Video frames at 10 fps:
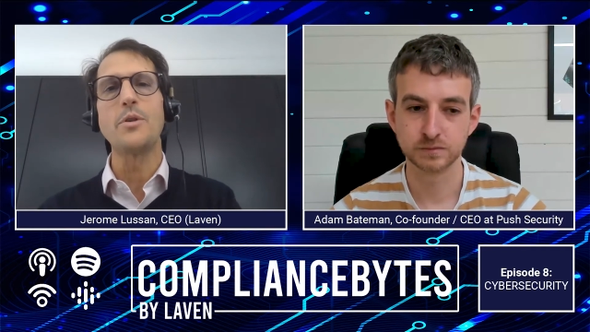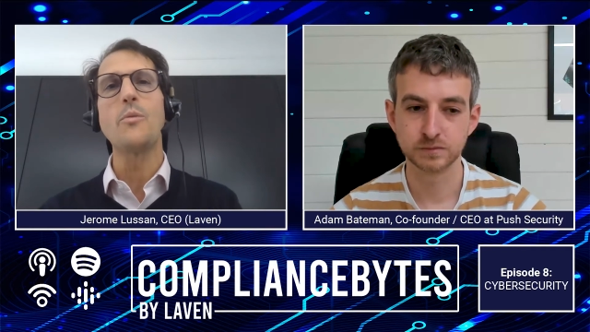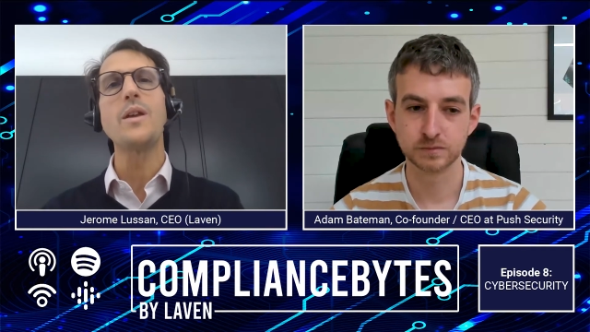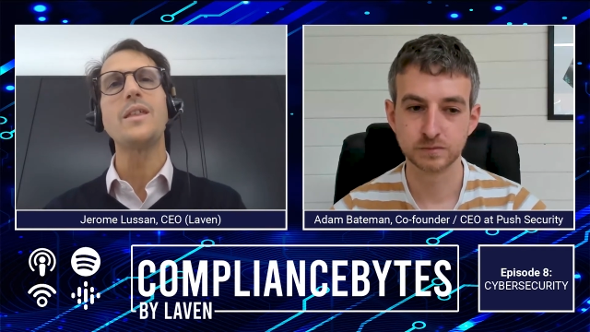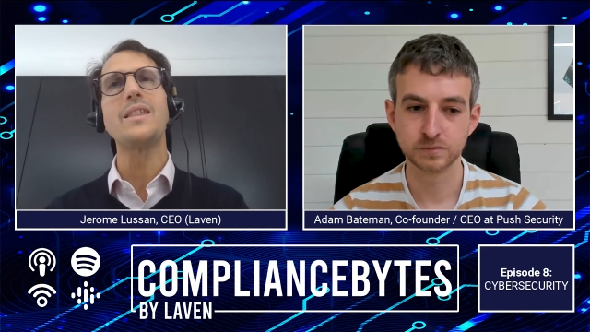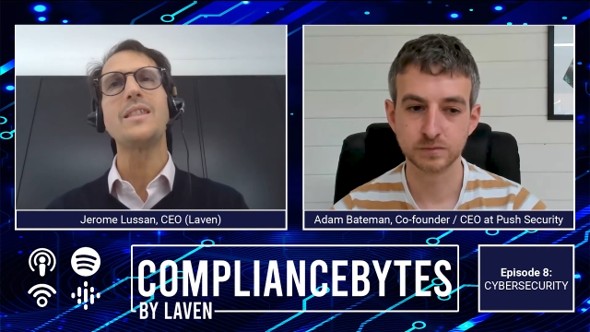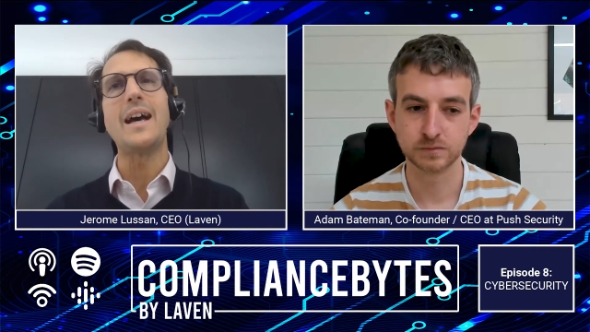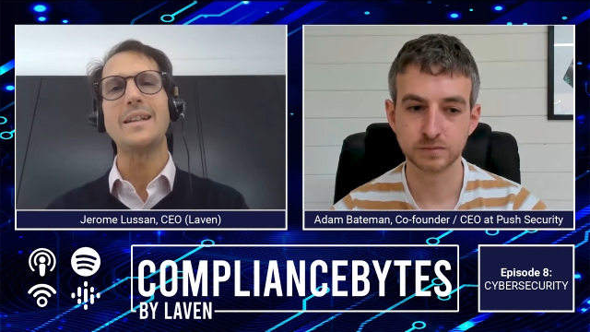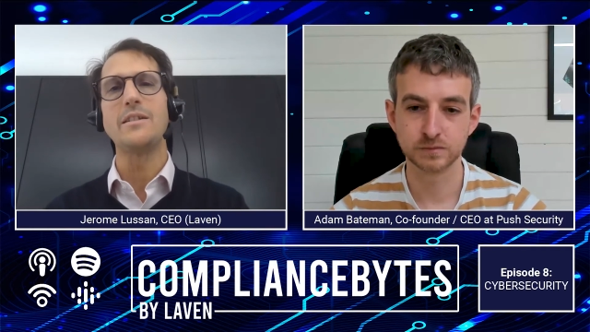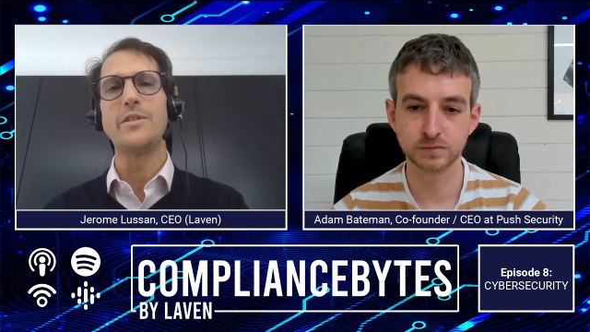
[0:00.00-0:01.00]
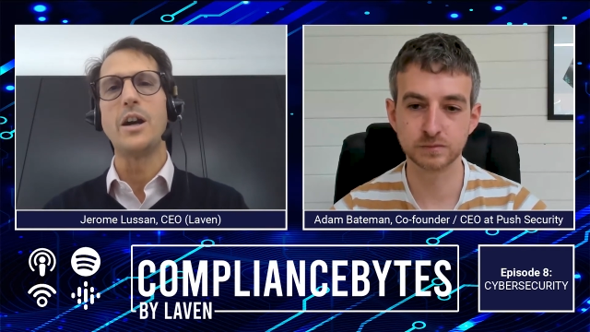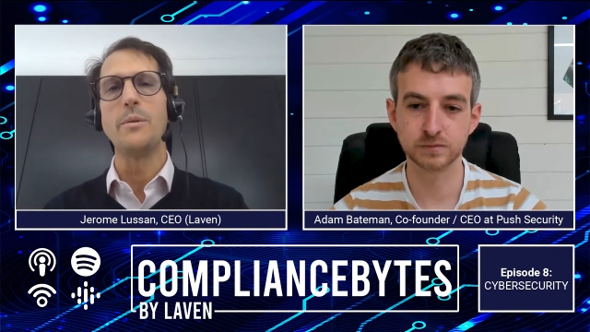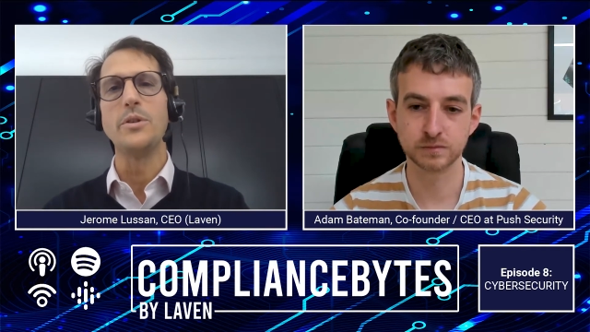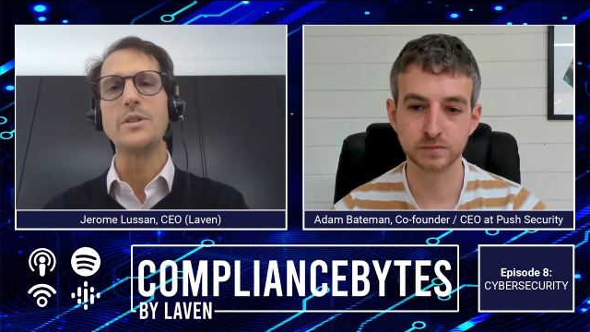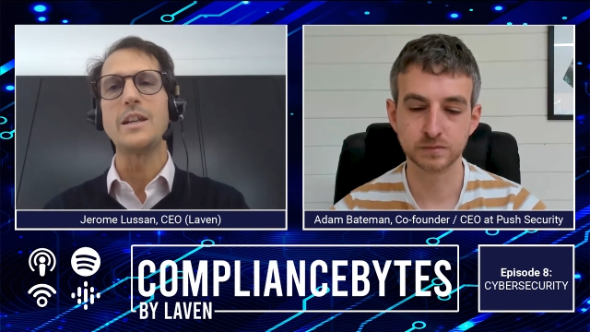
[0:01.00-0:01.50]
Speaker 1: but within that
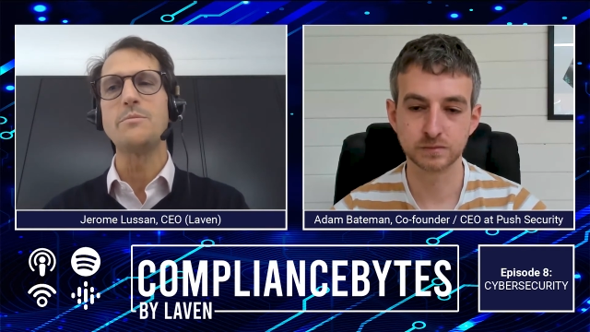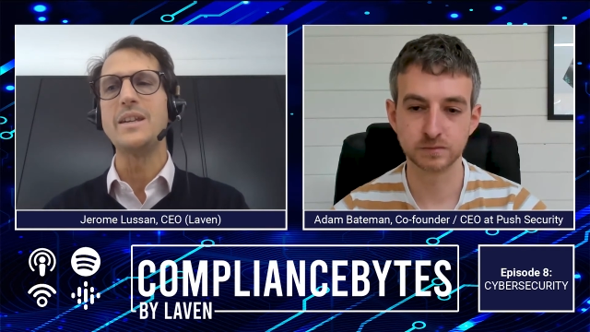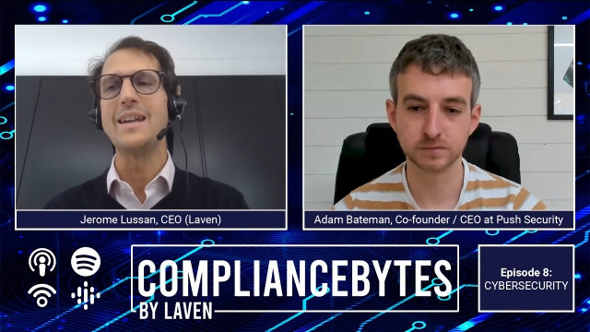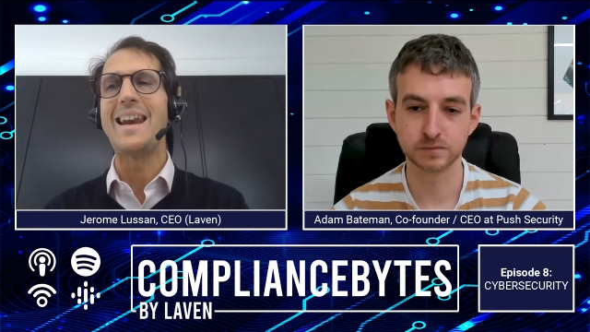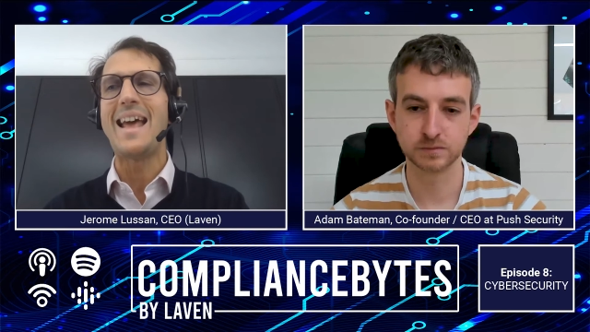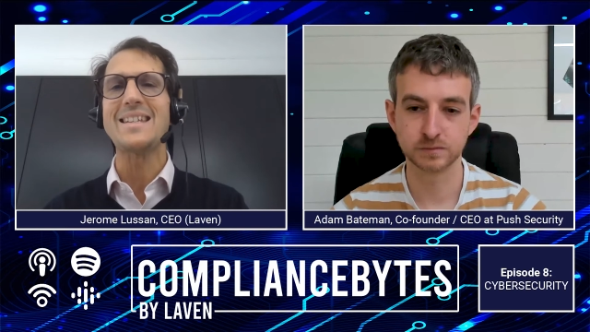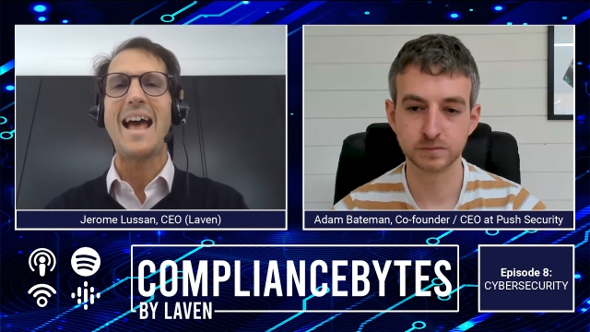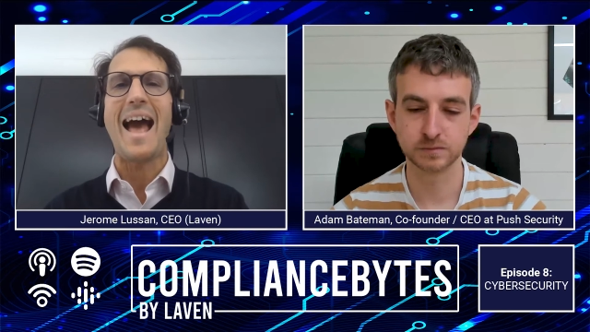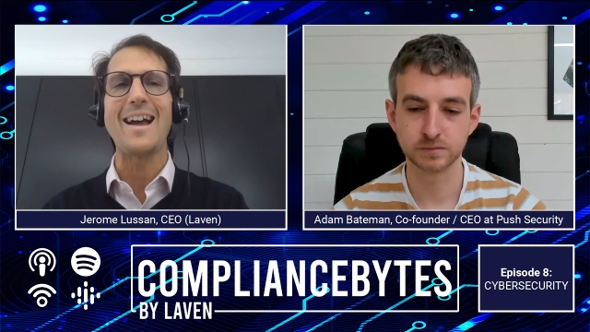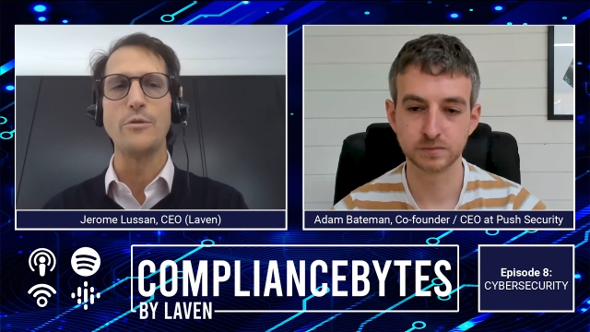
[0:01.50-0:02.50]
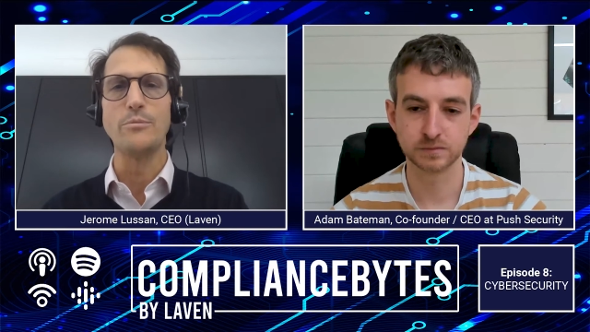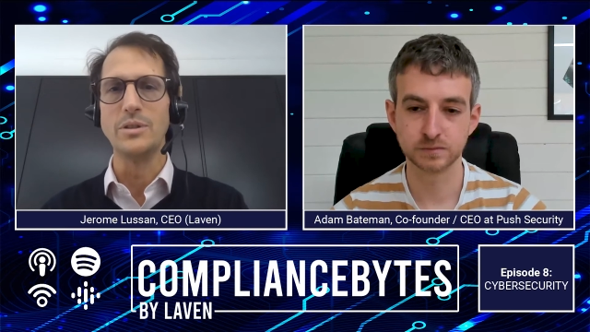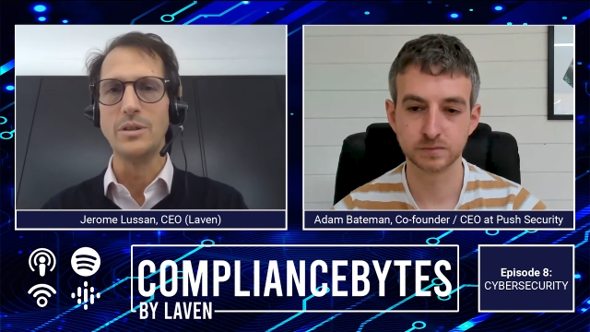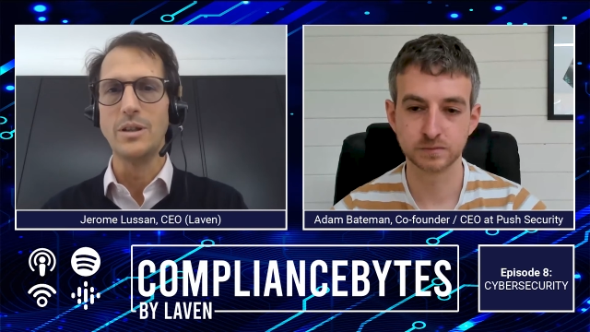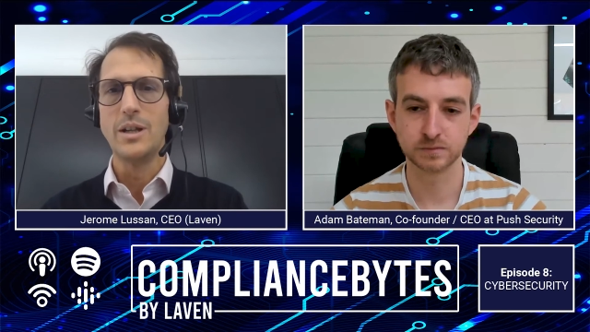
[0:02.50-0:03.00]
environment as being less
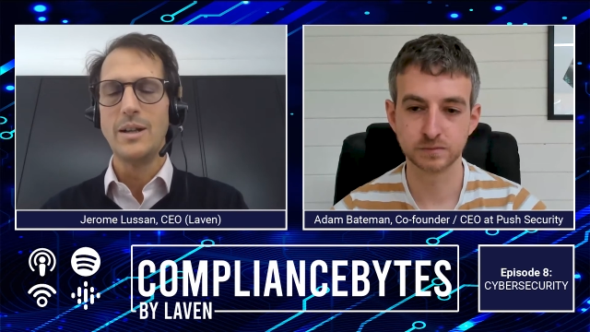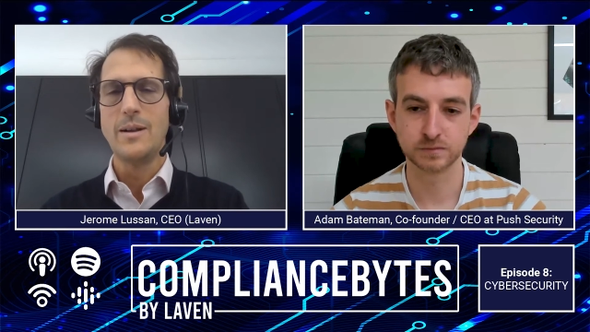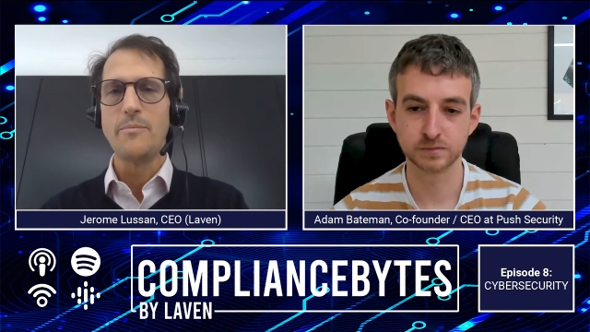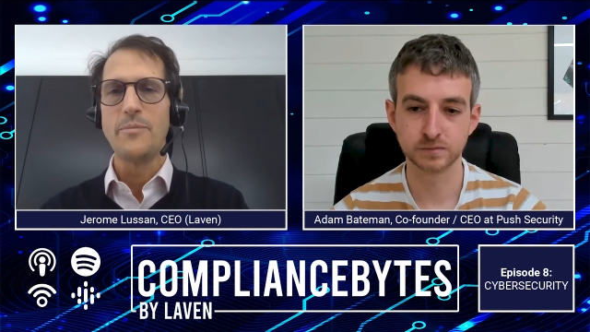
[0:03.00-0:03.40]
hackable